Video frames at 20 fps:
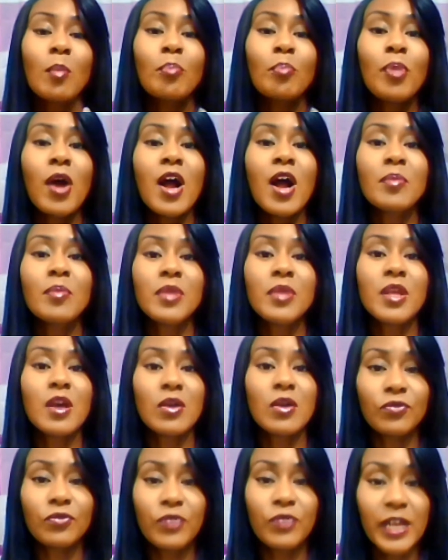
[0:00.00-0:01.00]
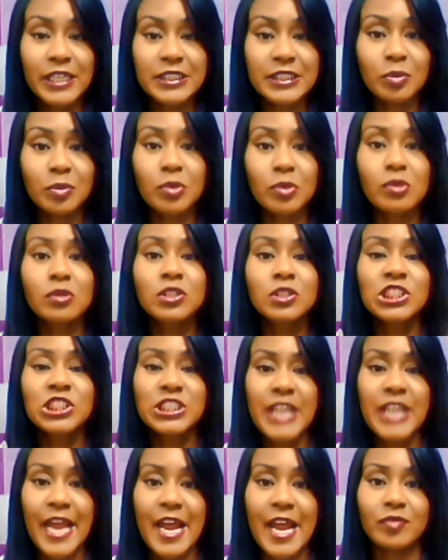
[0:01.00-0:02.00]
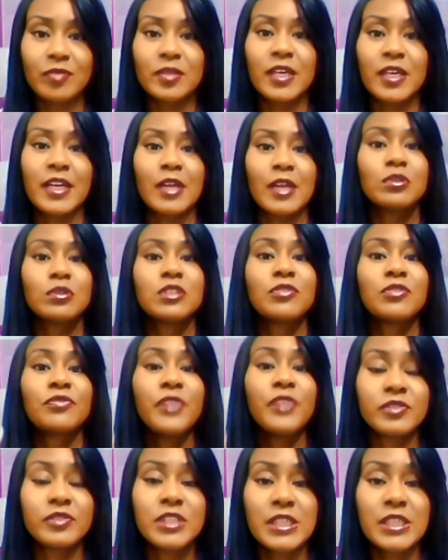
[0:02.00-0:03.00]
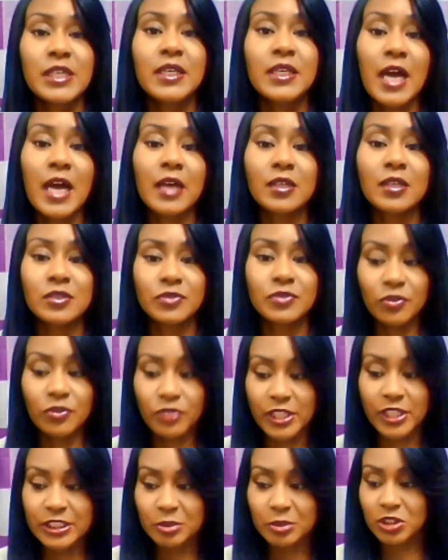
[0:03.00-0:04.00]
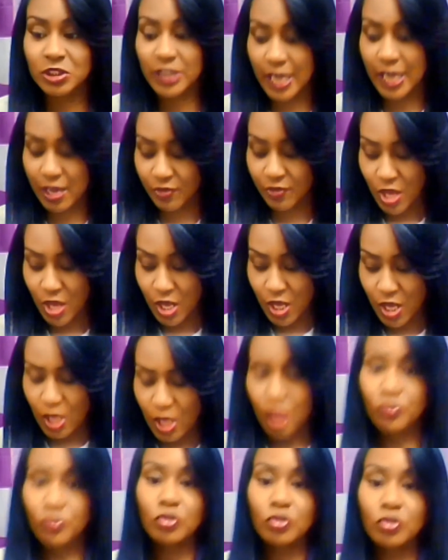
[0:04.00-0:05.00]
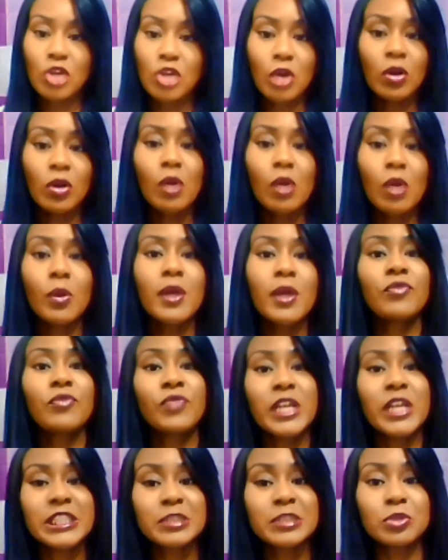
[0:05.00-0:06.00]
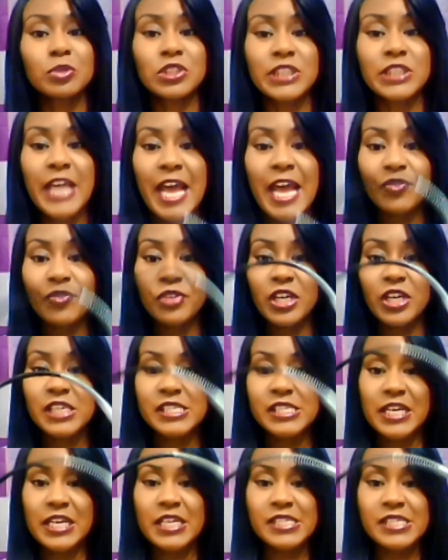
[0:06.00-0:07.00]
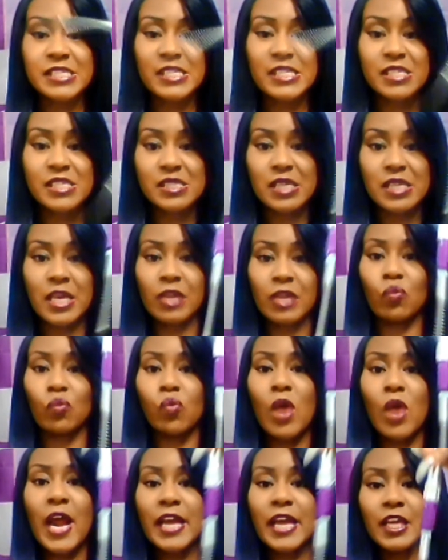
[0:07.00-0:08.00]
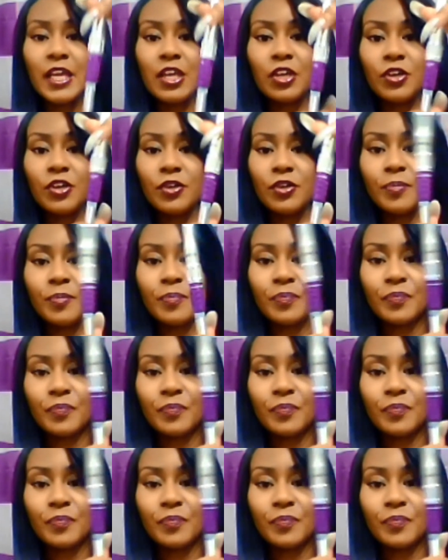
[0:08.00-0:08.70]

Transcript: bought me a flexible shaft. And it was $15 for the flexible shaft. If you don't know what a flexible shaft is, it is this thing right here.